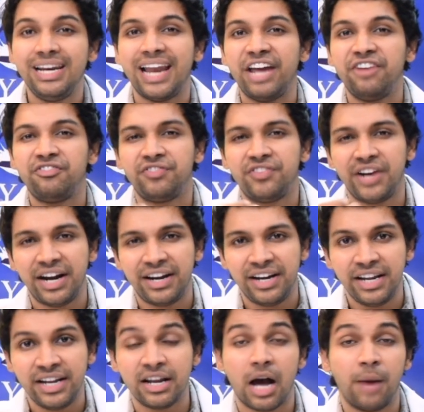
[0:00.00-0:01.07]

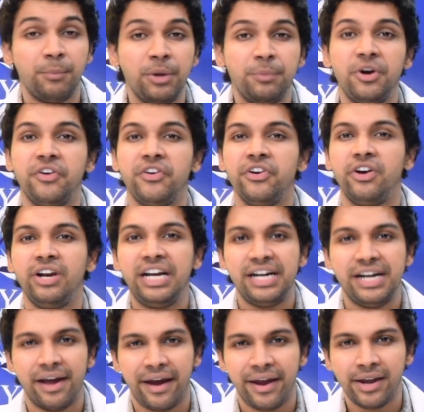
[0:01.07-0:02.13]
life-threatening? Are people really
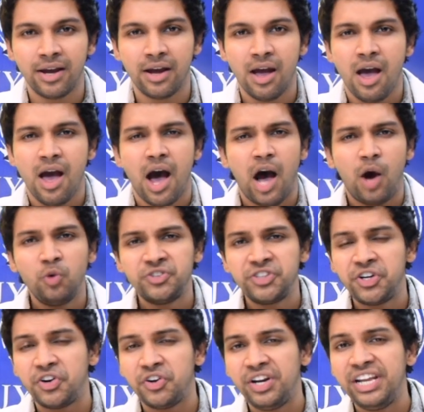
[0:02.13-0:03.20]
dying? How is
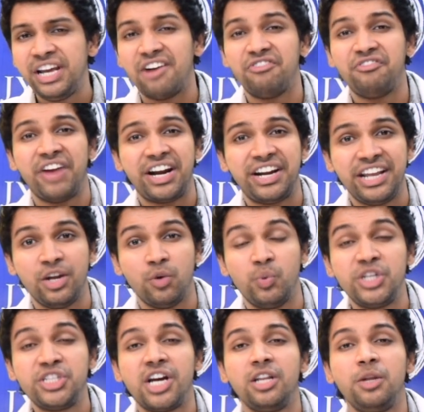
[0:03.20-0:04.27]
it really affecting?
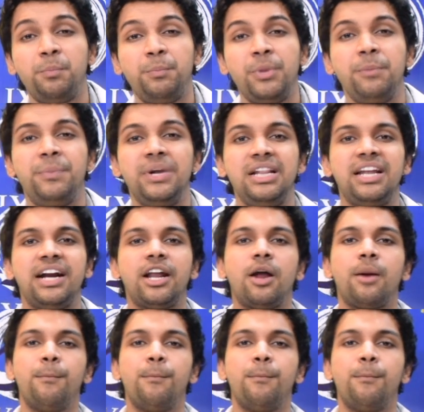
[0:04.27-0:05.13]
Which are the people that are